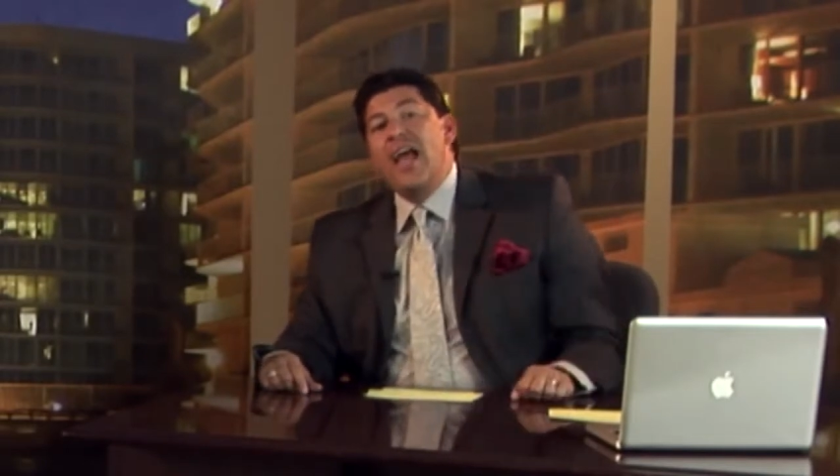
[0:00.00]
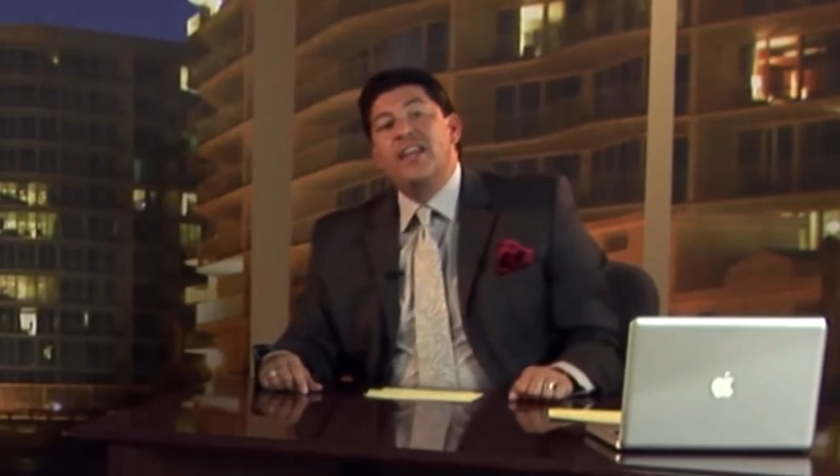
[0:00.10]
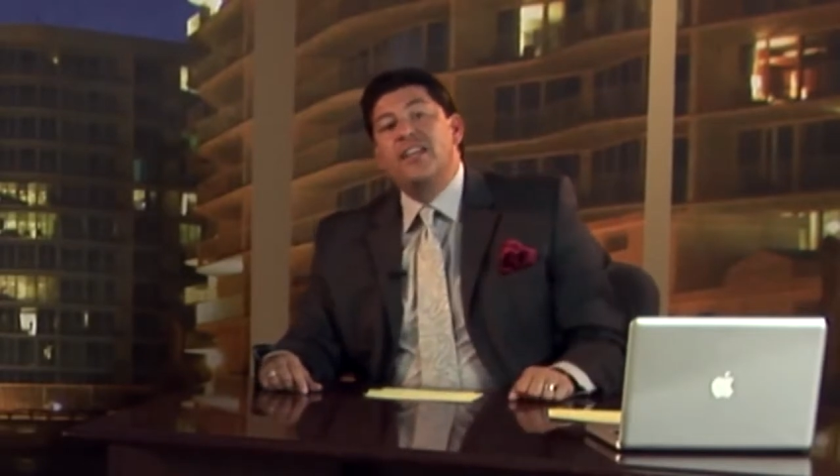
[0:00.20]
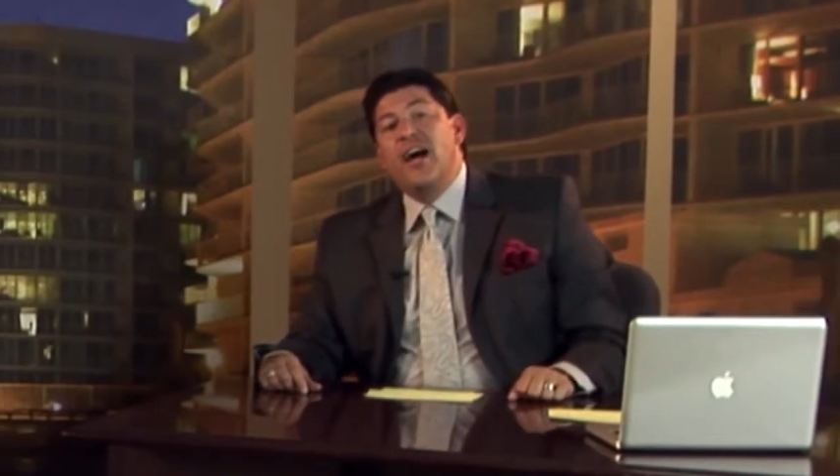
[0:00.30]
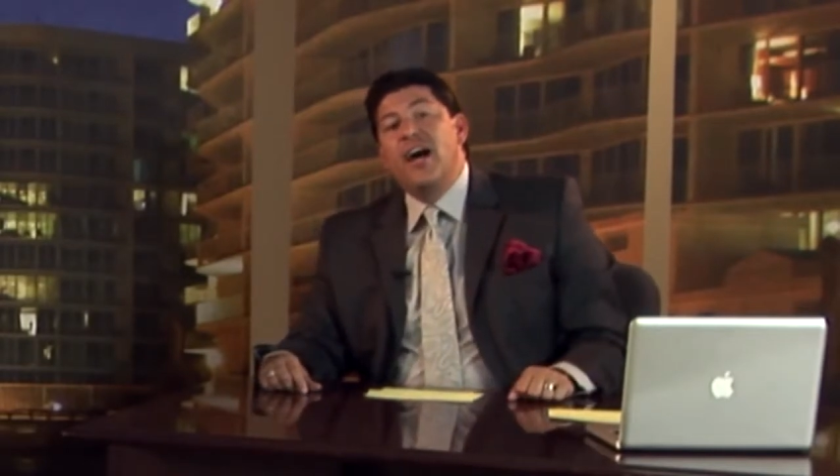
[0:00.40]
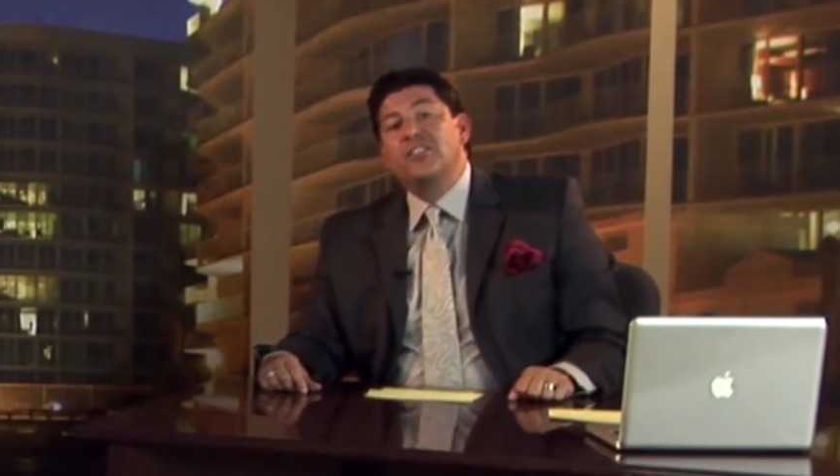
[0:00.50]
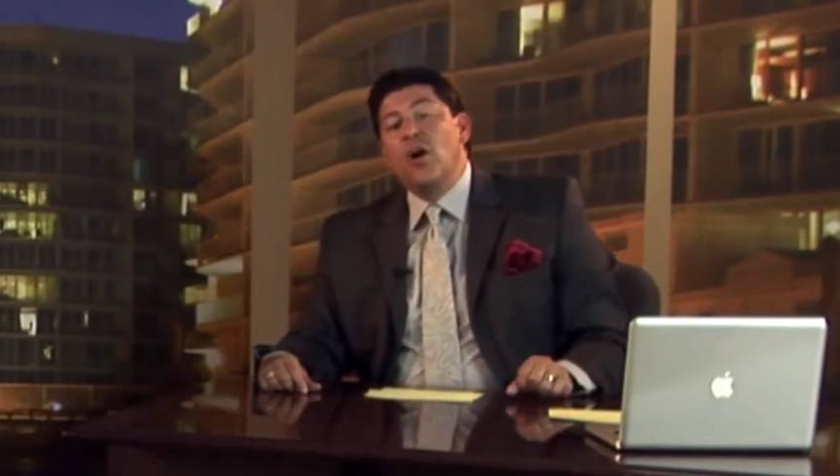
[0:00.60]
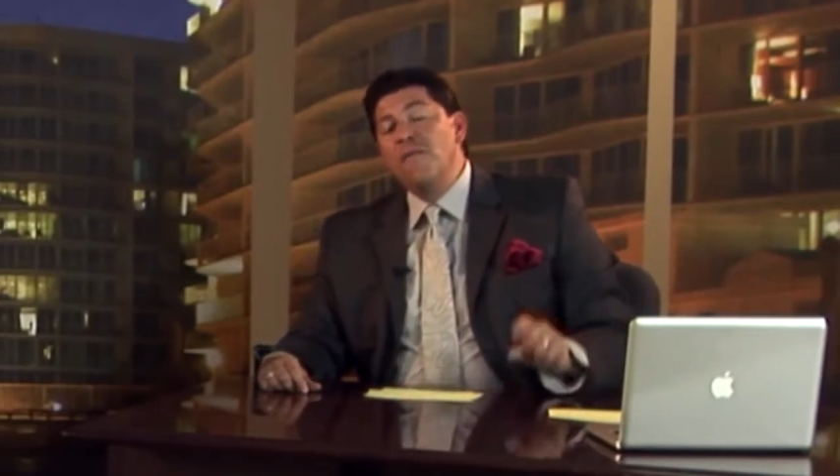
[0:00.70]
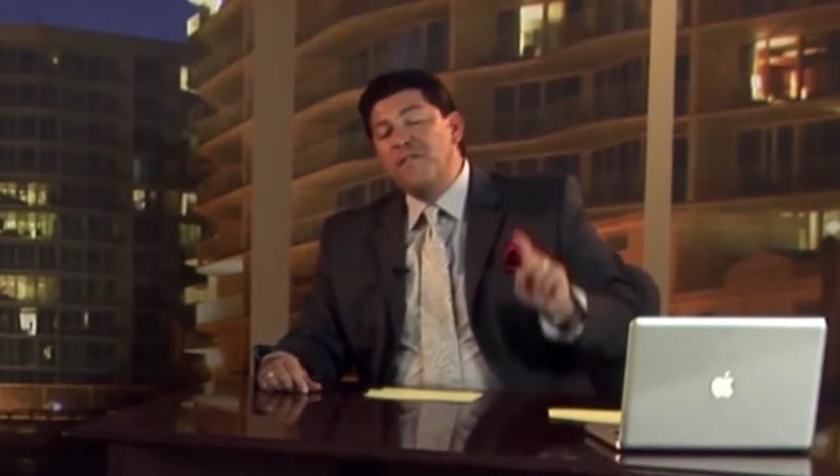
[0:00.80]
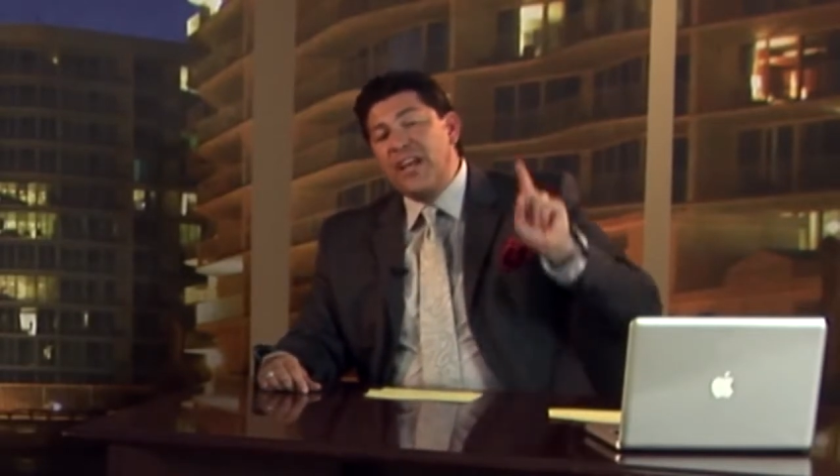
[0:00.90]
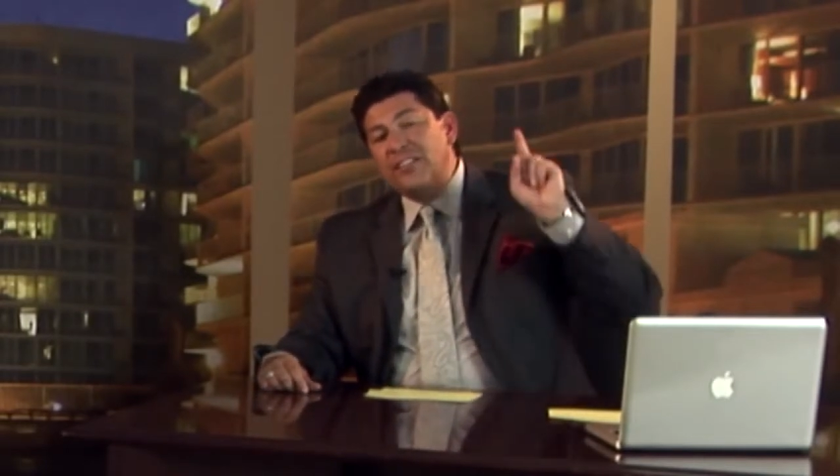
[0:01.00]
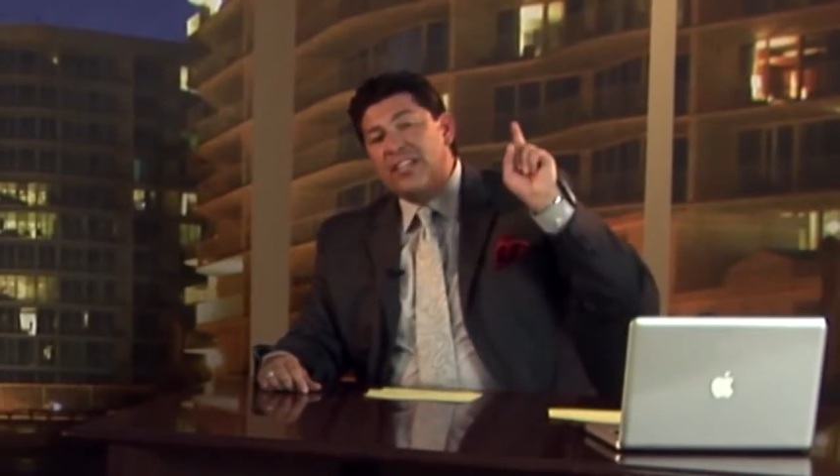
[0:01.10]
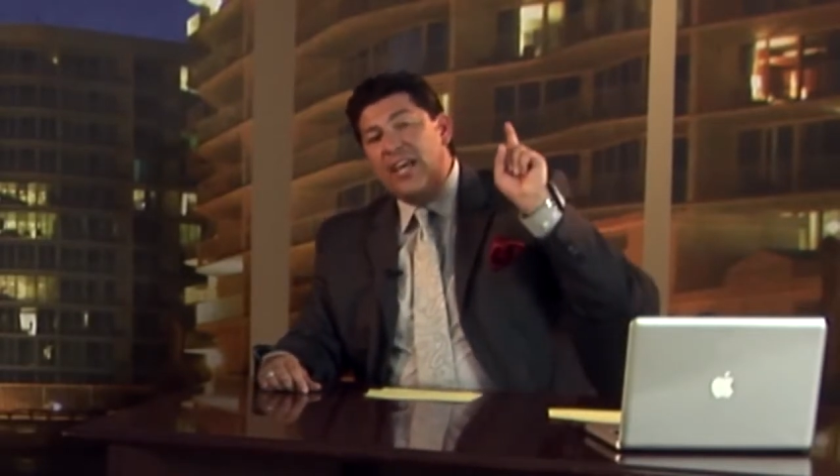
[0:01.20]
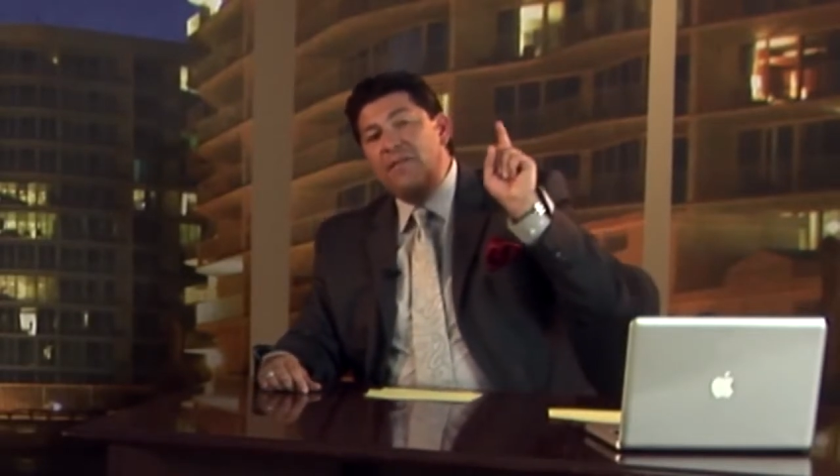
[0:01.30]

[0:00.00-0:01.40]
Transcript: And uh, don't forget